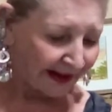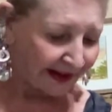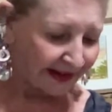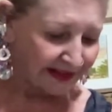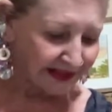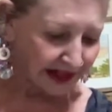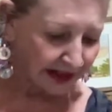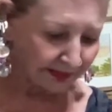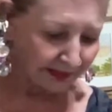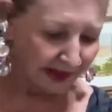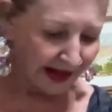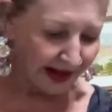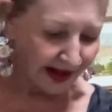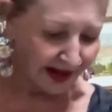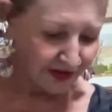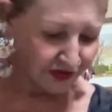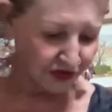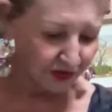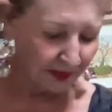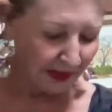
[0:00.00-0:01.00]
some may
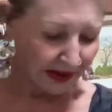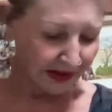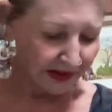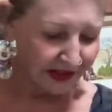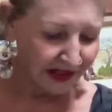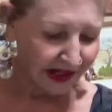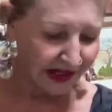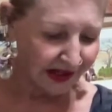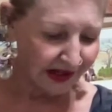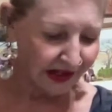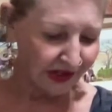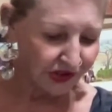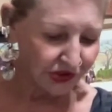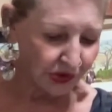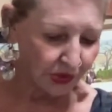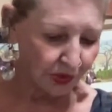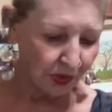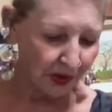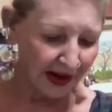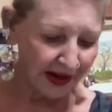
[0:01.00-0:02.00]
have spontaneous
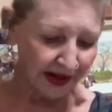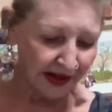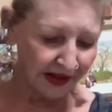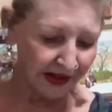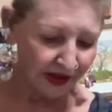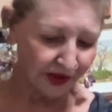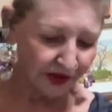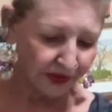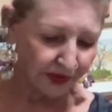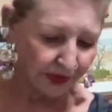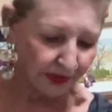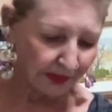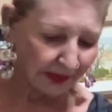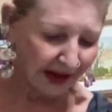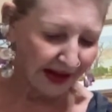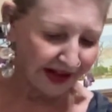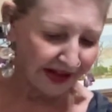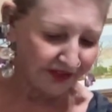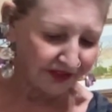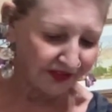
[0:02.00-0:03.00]
awakening through
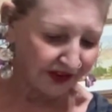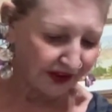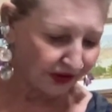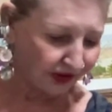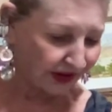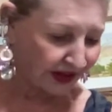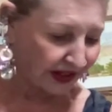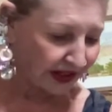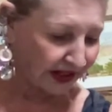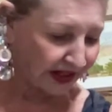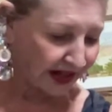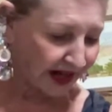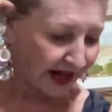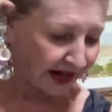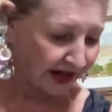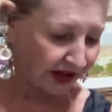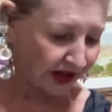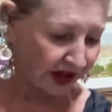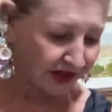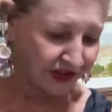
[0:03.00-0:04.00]
many varied
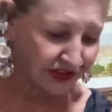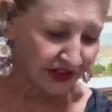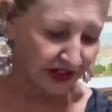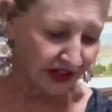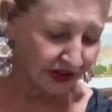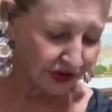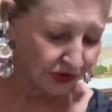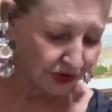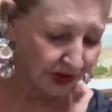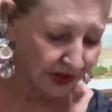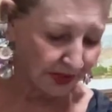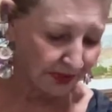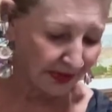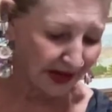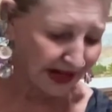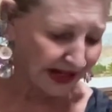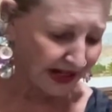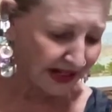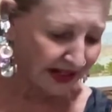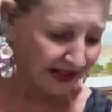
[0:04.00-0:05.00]
and sundry
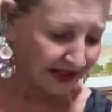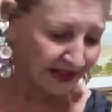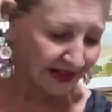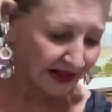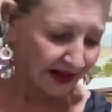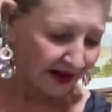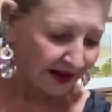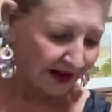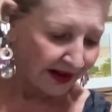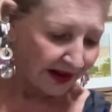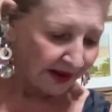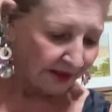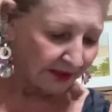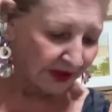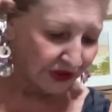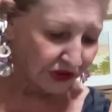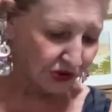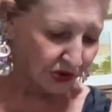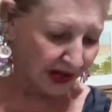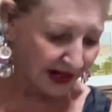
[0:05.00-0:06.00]
means,
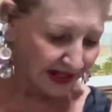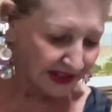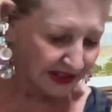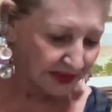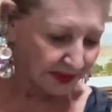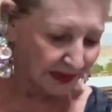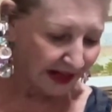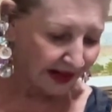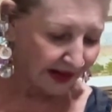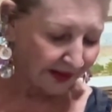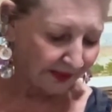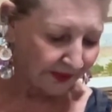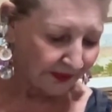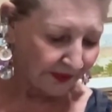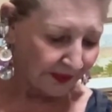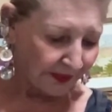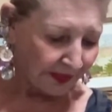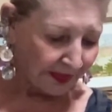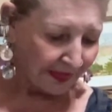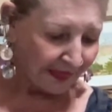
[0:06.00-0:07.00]
but trust me,
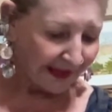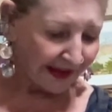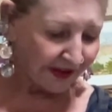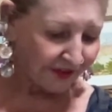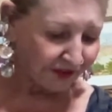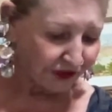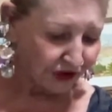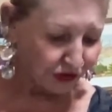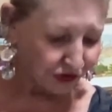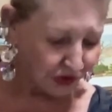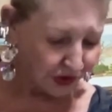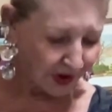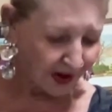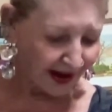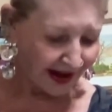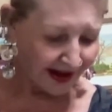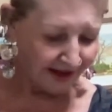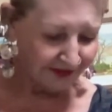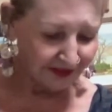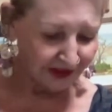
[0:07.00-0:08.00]
if you do
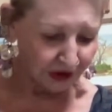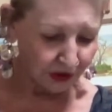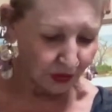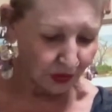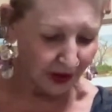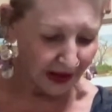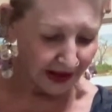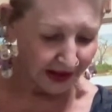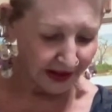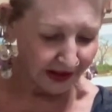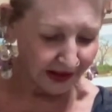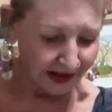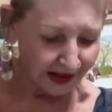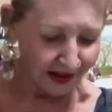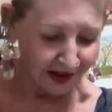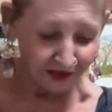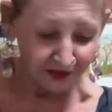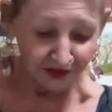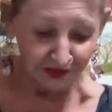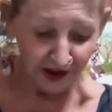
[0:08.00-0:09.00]
have an
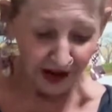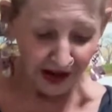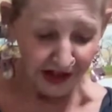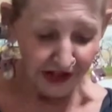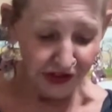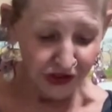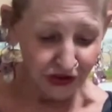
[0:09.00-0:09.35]
awakening and find